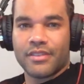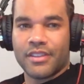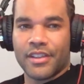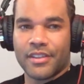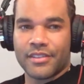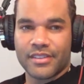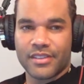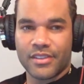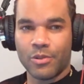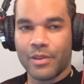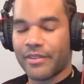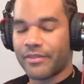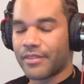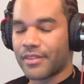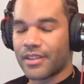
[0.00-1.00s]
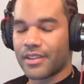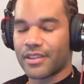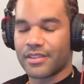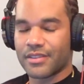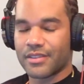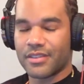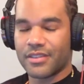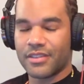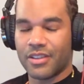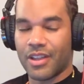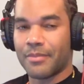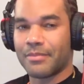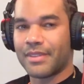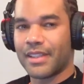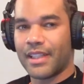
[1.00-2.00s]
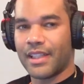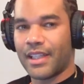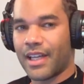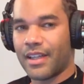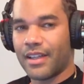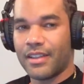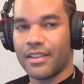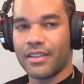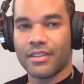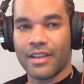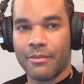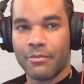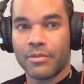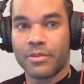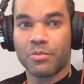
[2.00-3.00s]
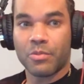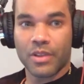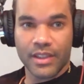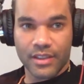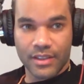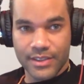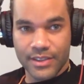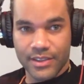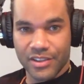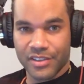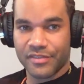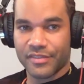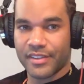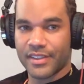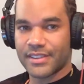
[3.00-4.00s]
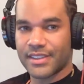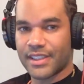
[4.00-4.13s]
You know, whoever I'm dating, I would want to get to know their friends, get